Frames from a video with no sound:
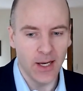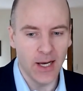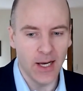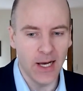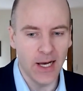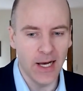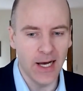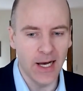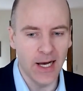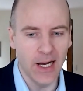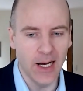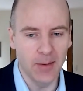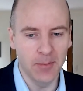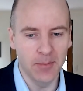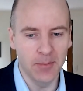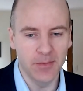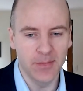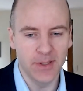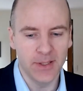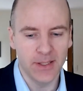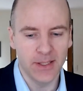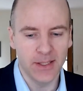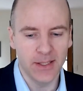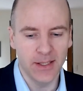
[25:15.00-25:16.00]

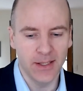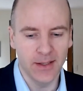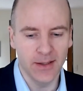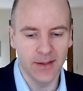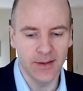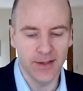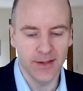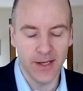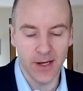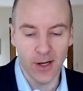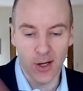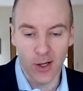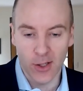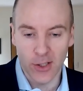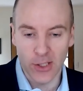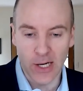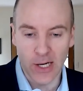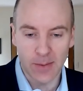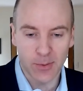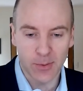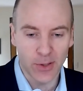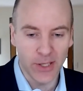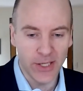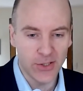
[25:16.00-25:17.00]
They are in
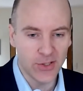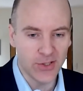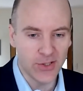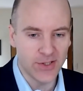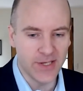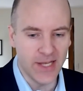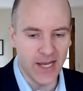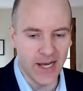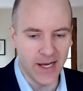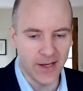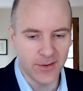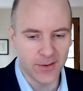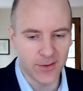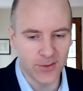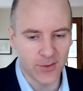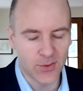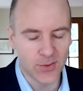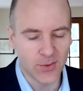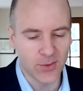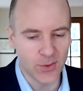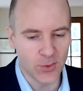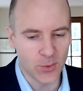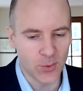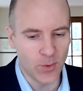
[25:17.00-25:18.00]
operations now.
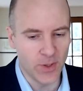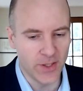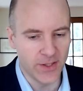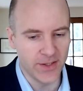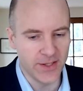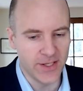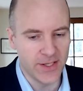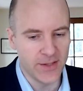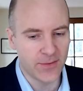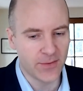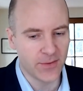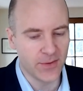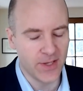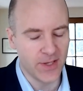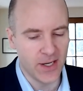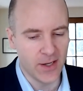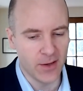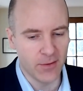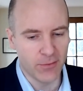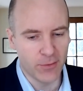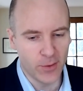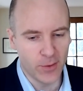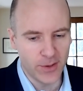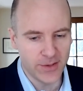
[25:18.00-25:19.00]
There's one of these for the Air
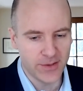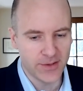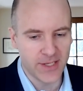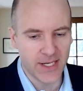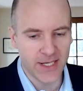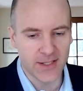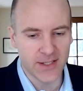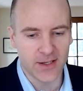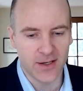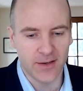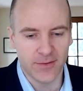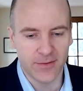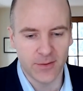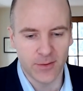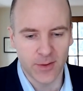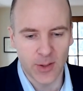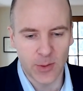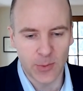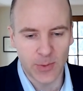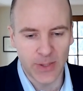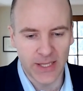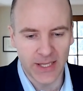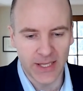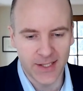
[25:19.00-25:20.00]
Force, takes off on a
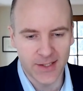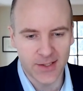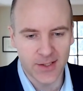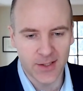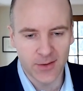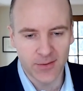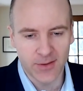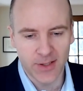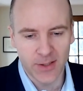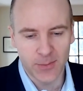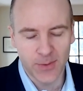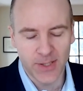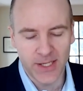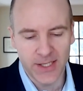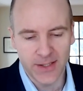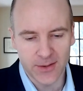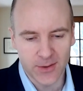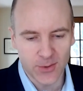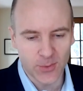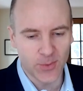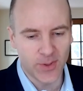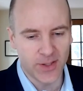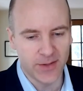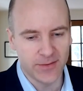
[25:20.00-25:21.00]
runway, lands on a runway.
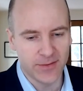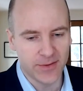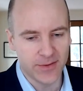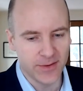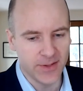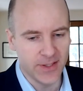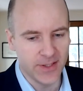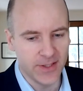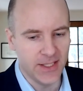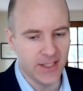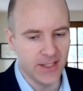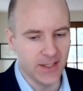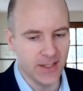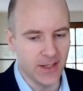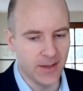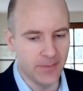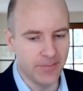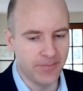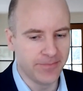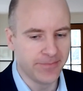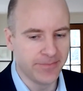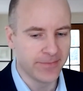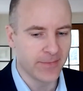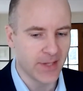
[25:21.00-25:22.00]
There's one for the
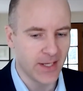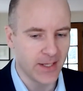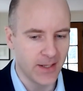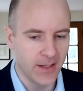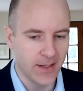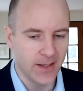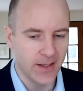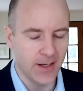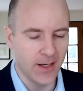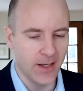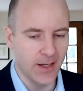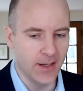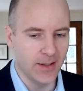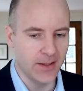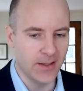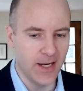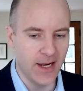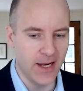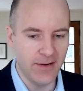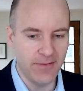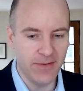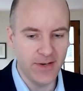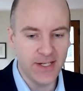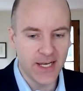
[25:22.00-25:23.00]

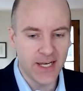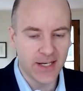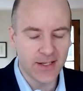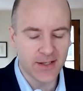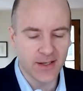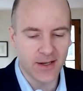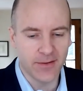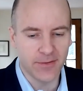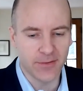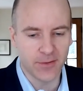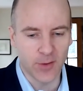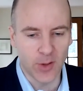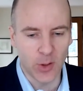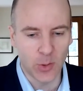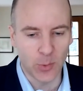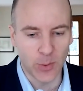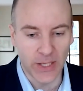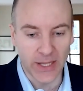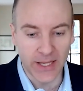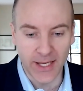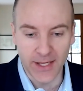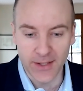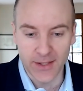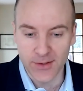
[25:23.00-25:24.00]
Navy, takes off on a runway,
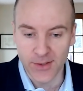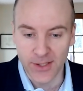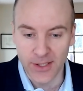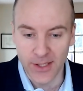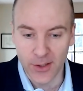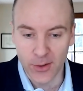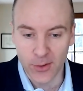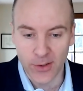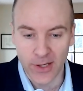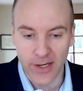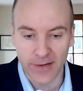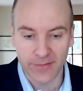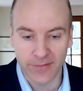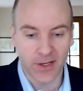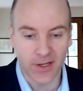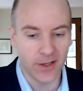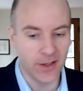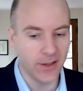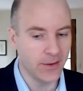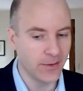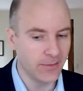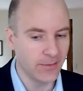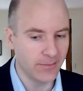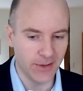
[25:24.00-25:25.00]
lands on an aircraft
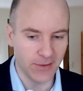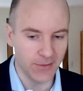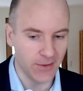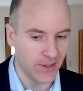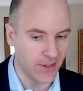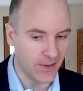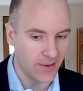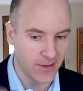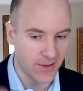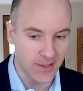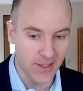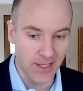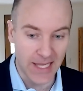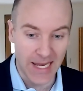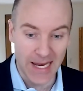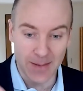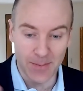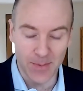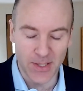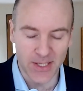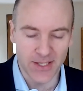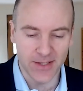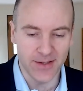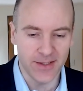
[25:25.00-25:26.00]
carrier. They really slam
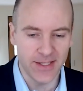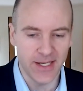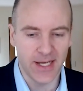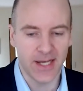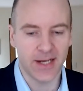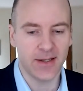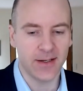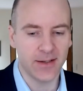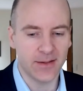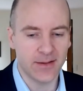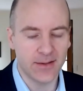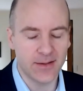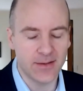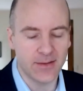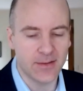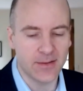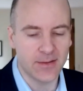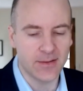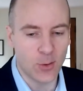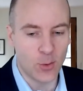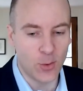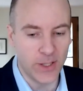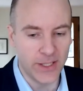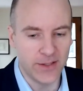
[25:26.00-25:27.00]
into the deck. It's
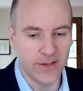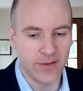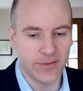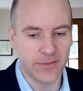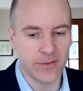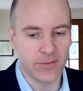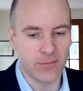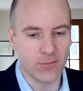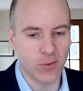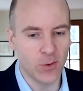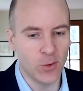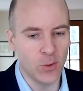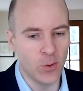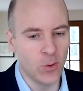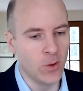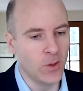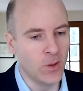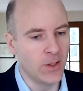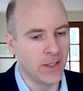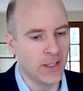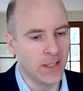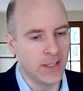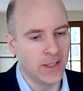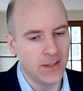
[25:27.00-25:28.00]
quite a different
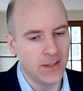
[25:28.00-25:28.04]
role.